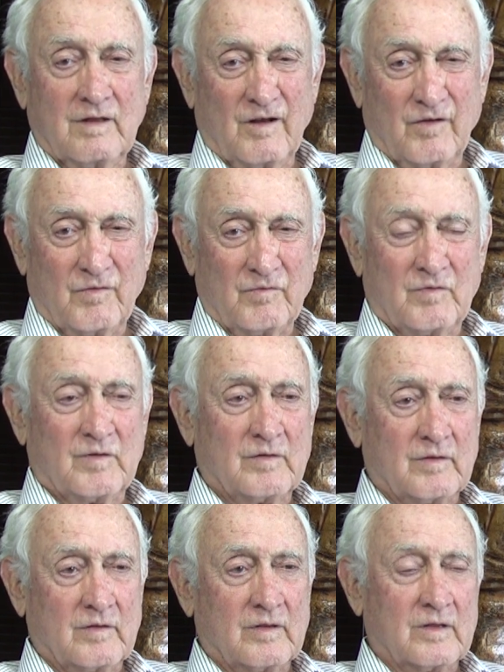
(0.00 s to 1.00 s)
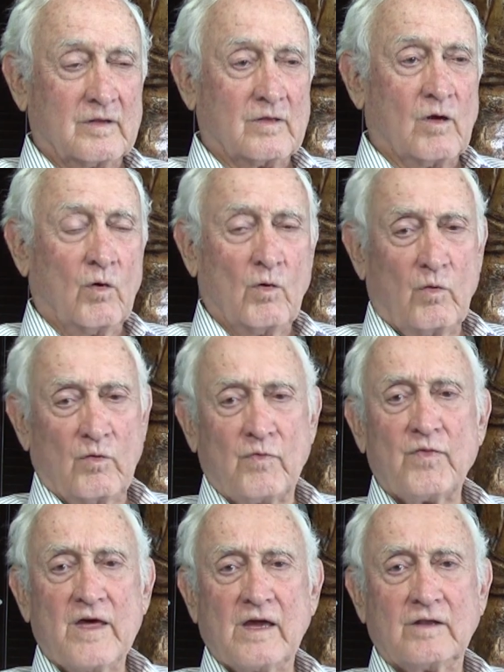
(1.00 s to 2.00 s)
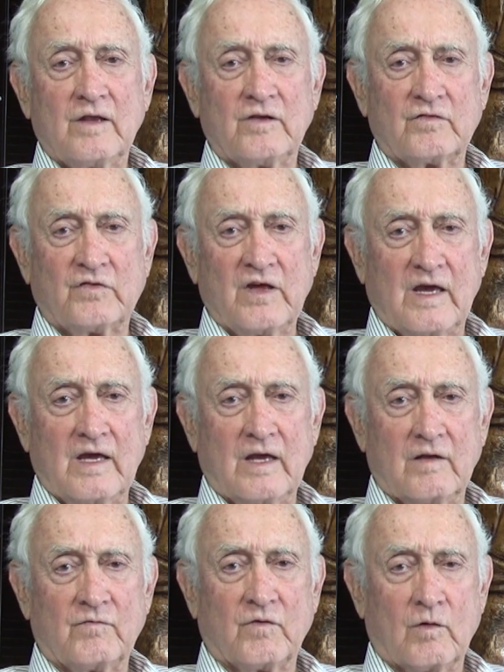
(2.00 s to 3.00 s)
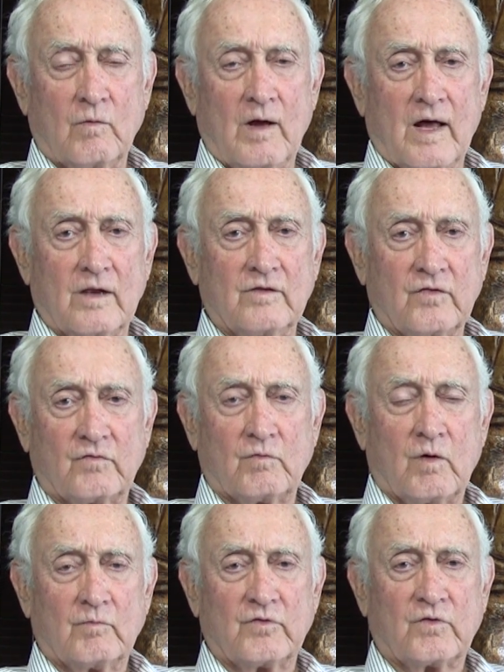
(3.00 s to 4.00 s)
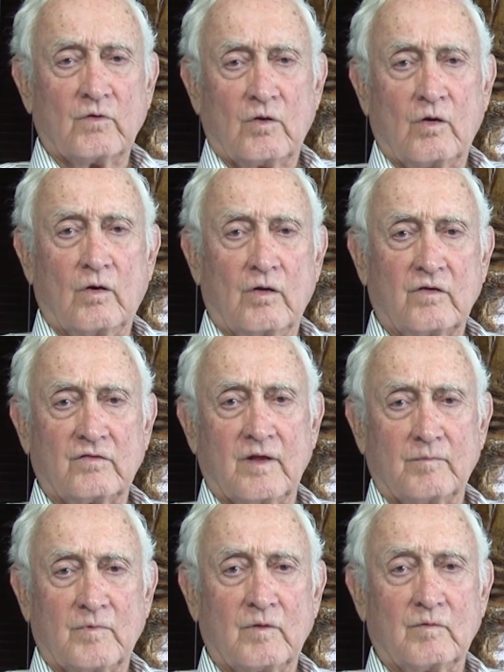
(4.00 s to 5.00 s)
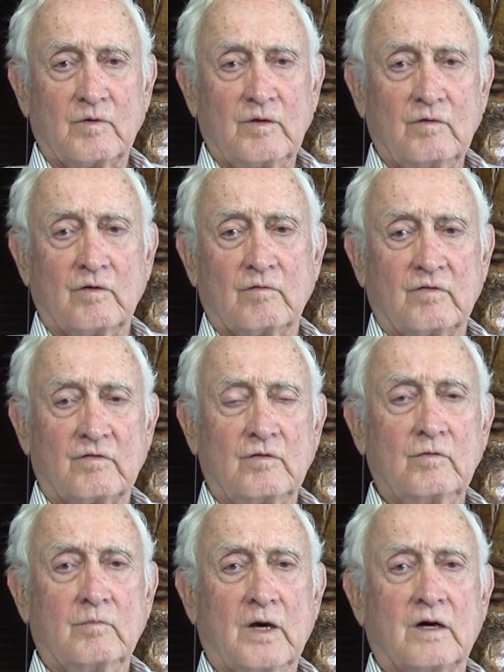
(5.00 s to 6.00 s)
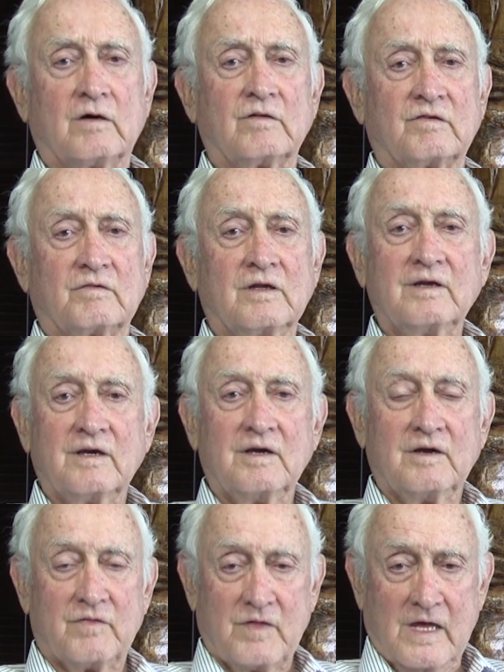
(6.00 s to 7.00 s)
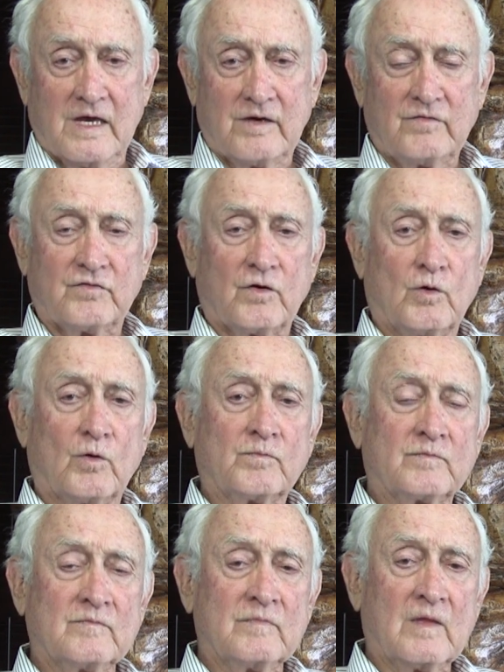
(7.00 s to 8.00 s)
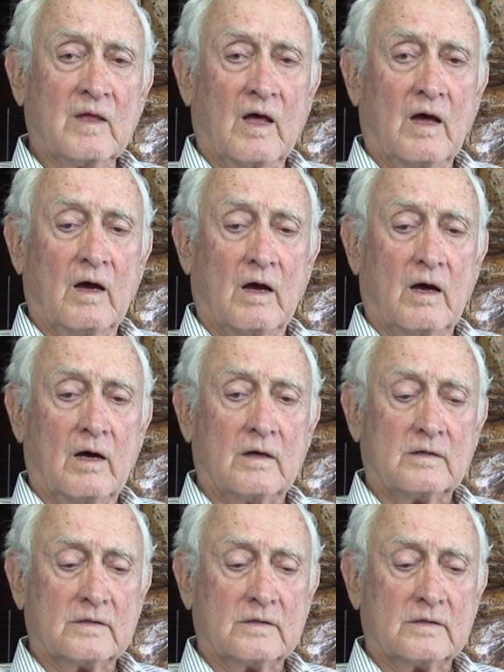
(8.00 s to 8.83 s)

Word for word: know, the whole thing didn't sink in for a while, just what was going on, except that we knew it was a humongous thing, so uh,